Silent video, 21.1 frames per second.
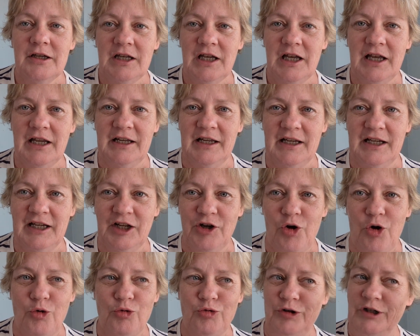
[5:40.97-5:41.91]
And then it
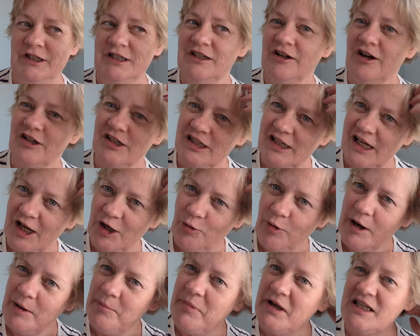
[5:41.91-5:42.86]
started to get
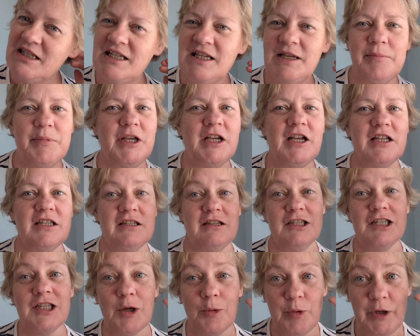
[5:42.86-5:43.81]
quite busy because
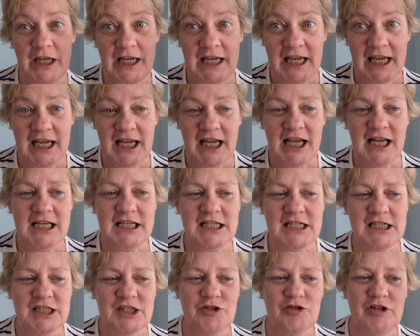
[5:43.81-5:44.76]
it's a
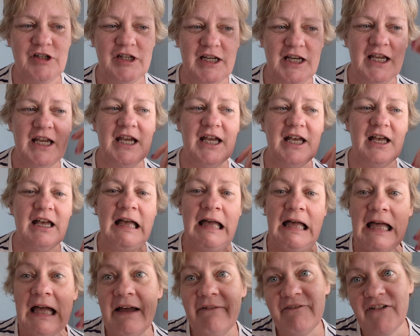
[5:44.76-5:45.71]
weekend, so you get
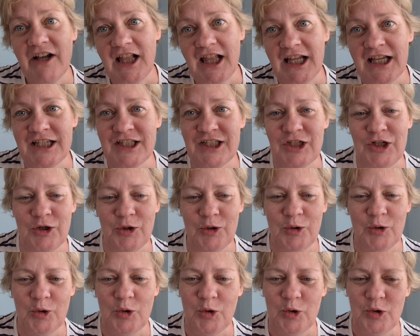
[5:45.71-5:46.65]
half of
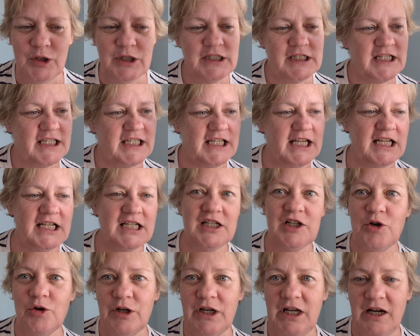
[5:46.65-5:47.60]
Glasgow
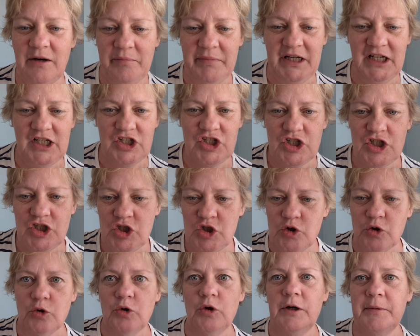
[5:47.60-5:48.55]
descending on Air Beach.
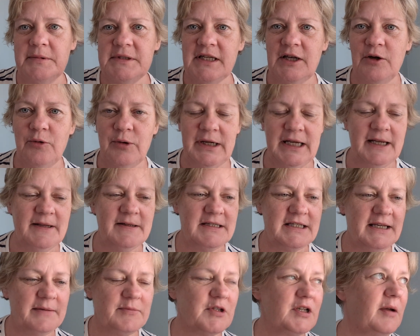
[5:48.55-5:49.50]
So it was like, okay,
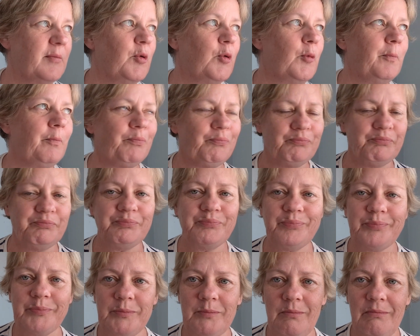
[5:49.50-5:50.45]
time to come home.
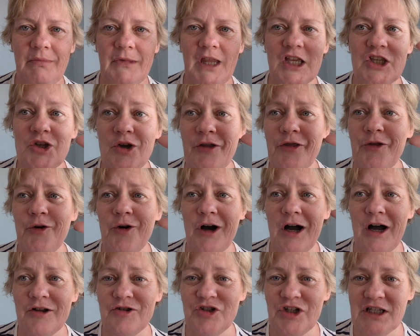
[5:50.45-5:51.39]
So I thought
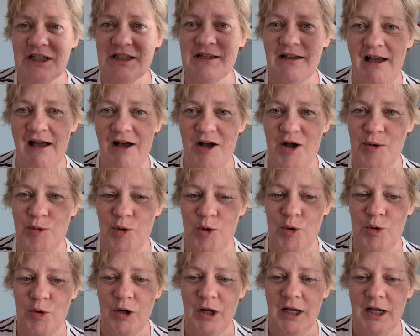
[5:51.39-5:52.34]
I
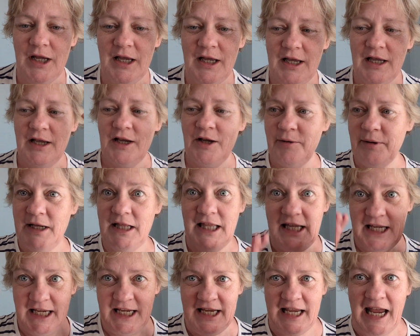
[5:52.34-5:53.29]
will
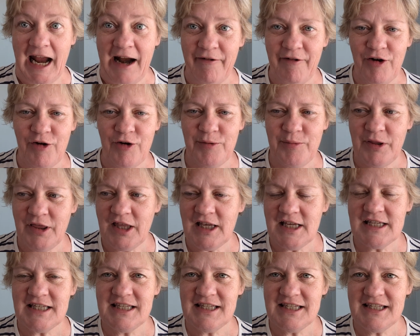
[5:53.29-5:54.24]
quickly carry on with
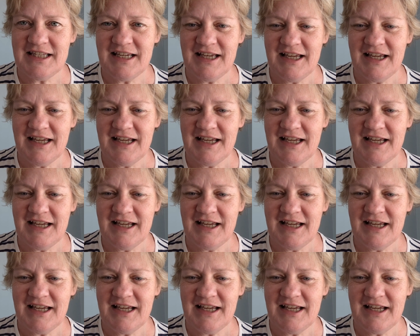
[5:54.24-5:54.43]
this.